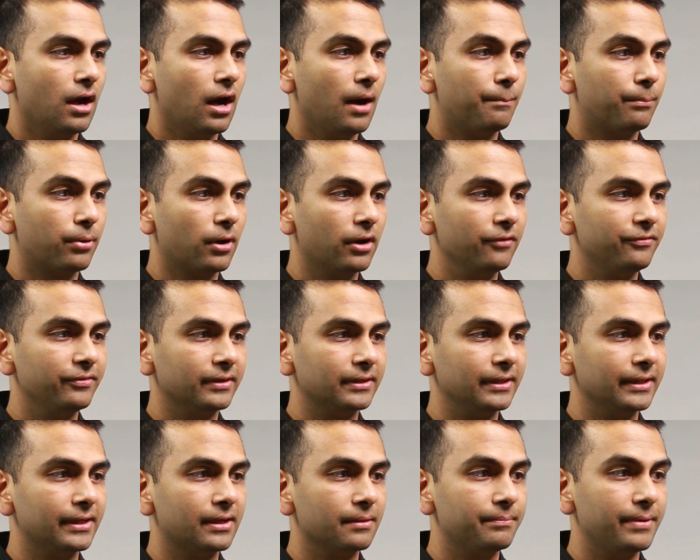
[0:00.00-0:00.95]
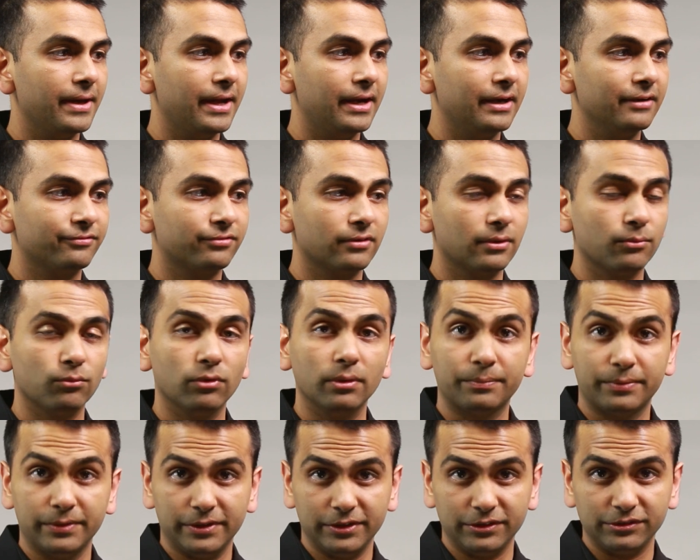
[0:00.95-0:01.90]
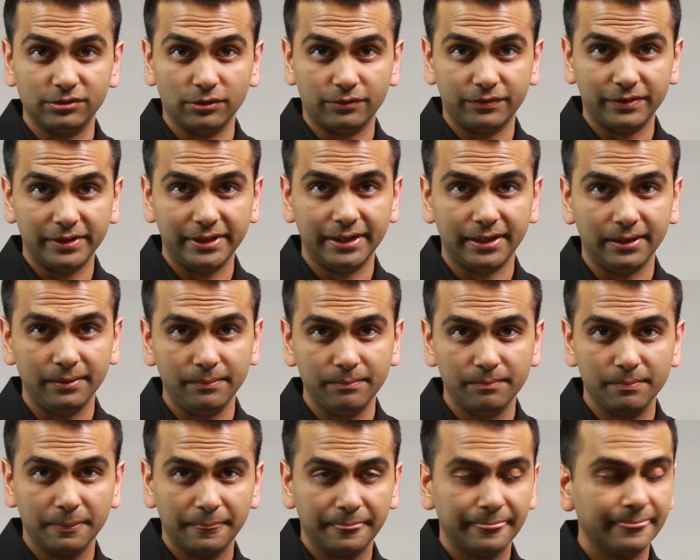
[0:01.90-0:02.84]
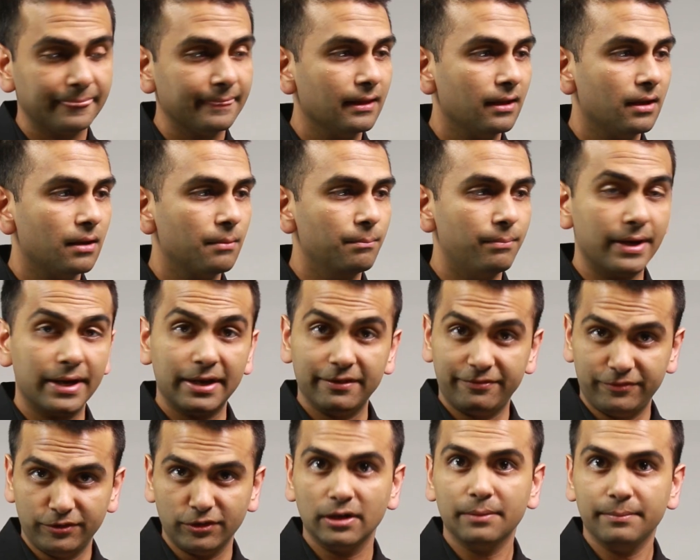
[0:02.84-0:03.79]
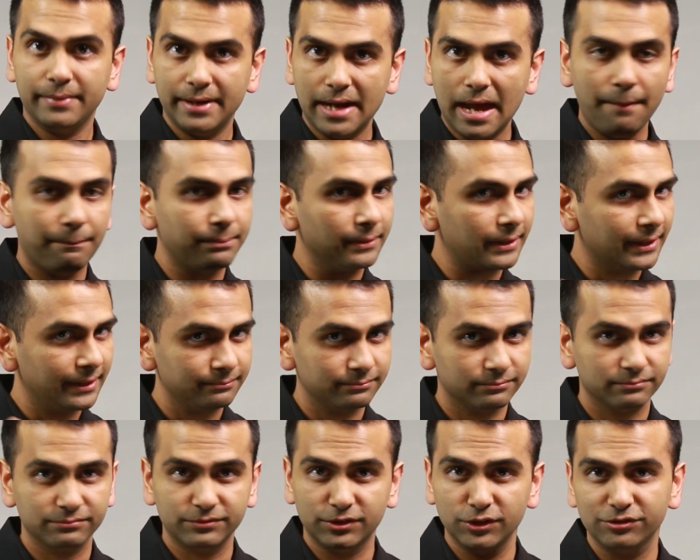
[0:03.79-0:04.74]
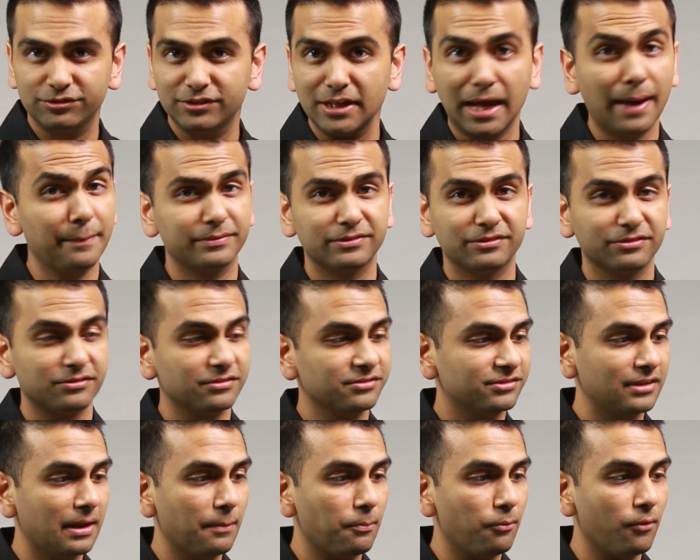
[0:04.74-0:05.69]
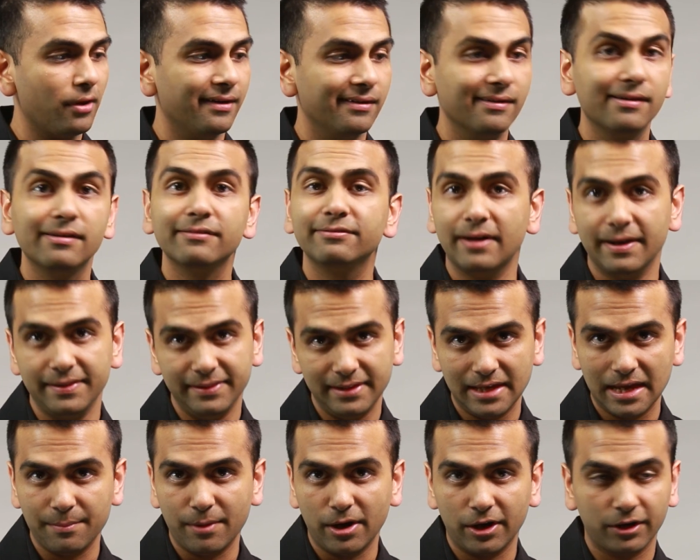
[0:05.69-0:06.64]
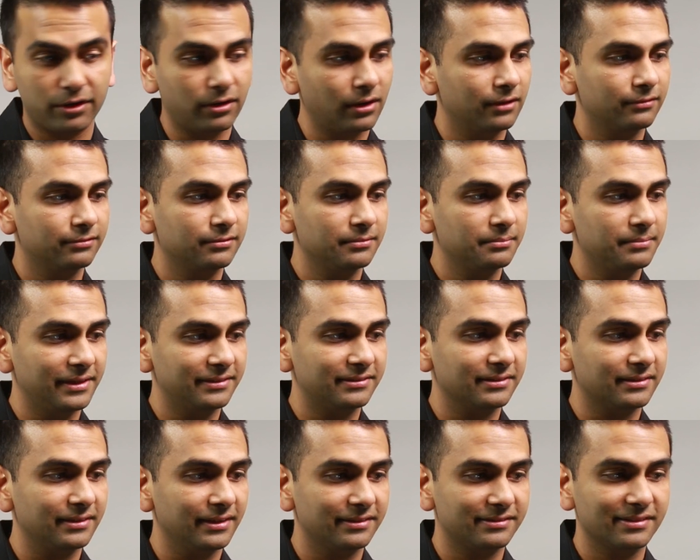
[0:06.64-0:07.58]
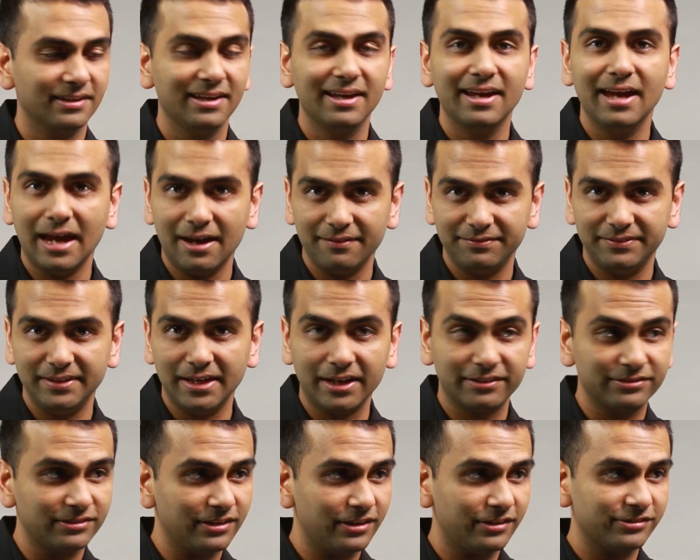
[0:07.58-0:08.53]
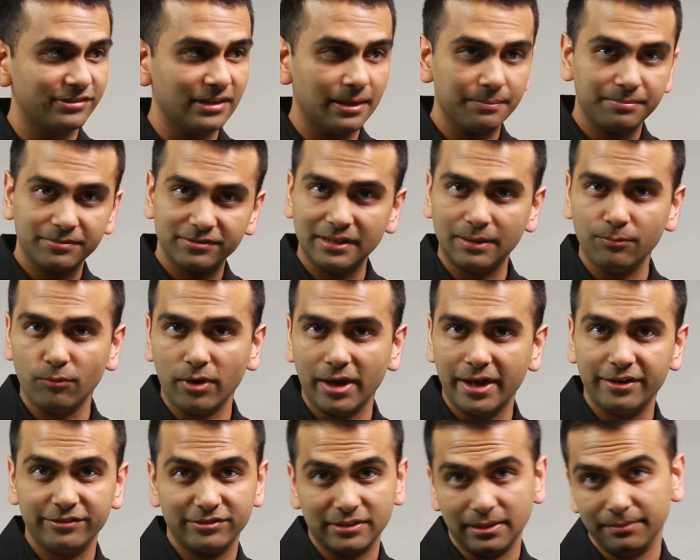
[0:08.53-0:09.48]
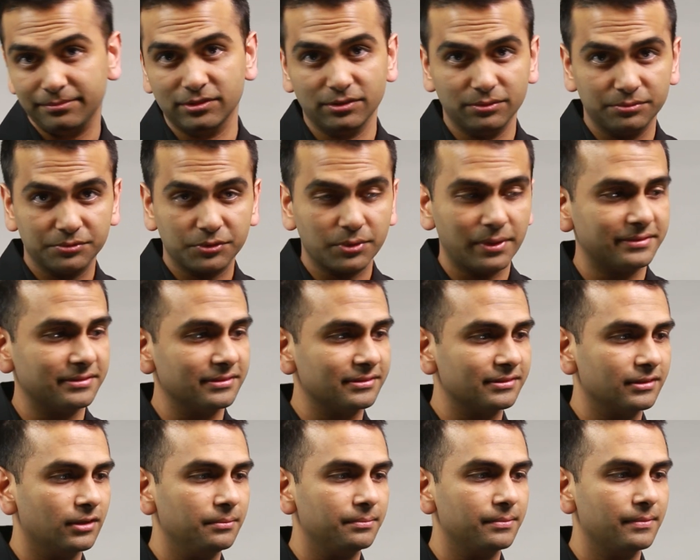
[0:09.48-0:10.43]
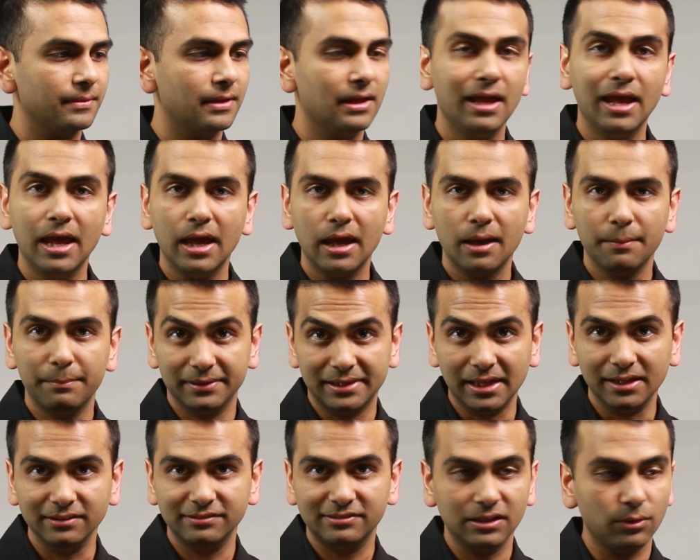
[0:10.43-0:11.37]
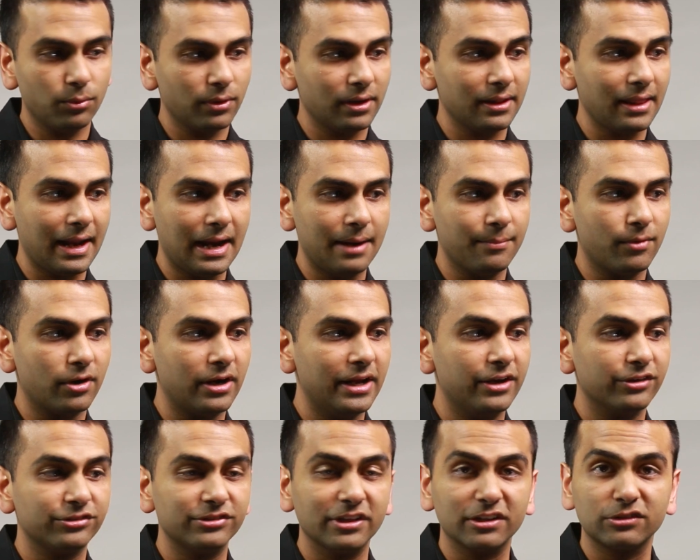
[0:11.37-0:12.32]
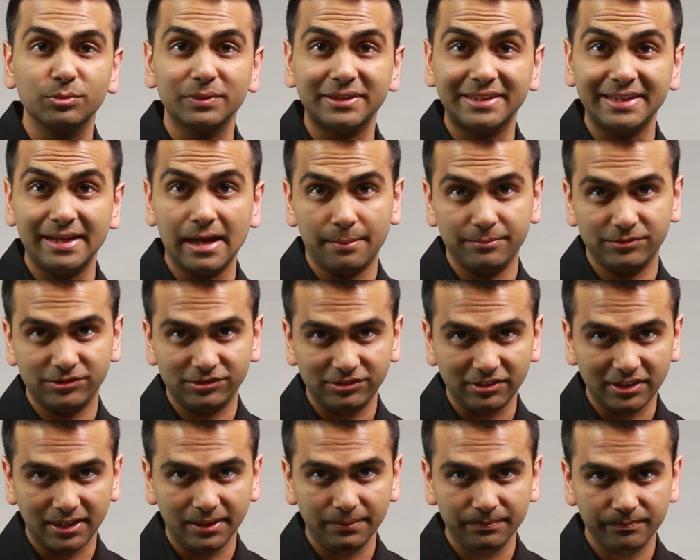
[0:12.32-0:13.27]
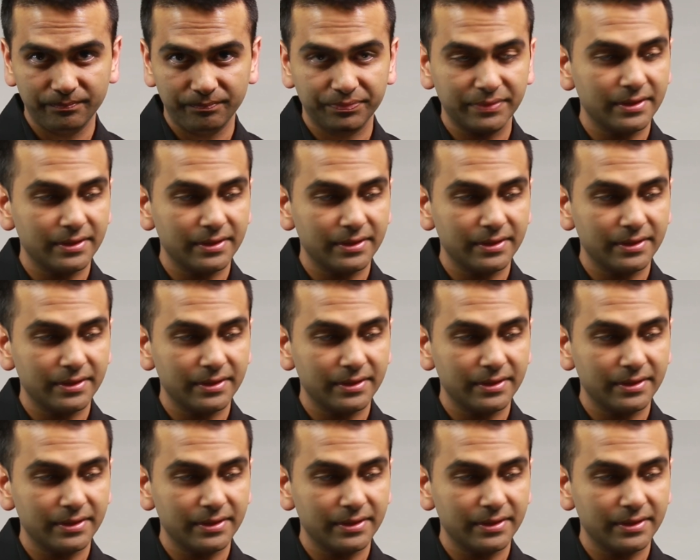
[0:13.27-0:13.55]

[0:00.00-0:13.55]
a perfectly competitive firm will produce over here. But if you're in a monopoly, two steps. Step one, find the M R curve. Basically, it's half the x-intercept, same y-intercept, so twice the slope. But then see where that M R intersects with the M C,